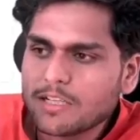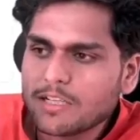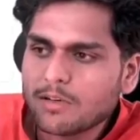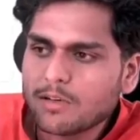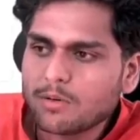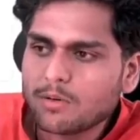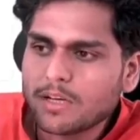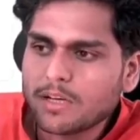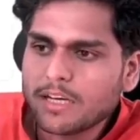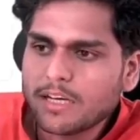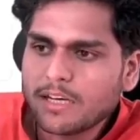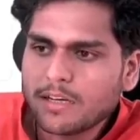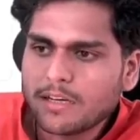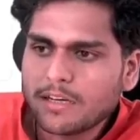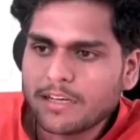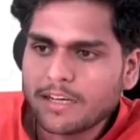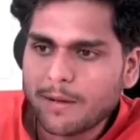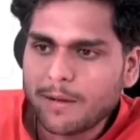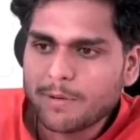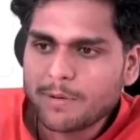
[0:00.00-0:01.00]
cookie. It
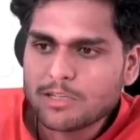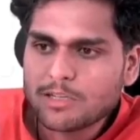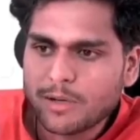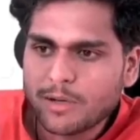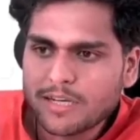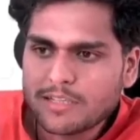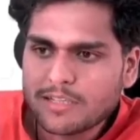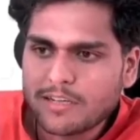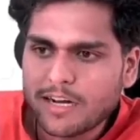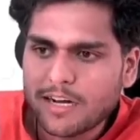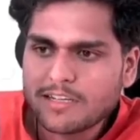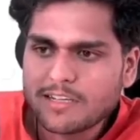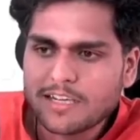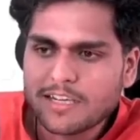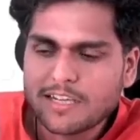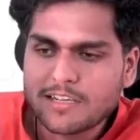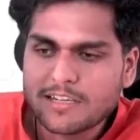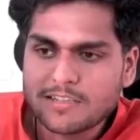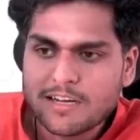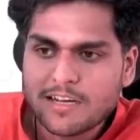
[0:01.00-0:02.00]
happens twice, right? See
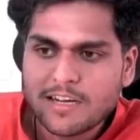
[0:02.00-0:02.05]
this.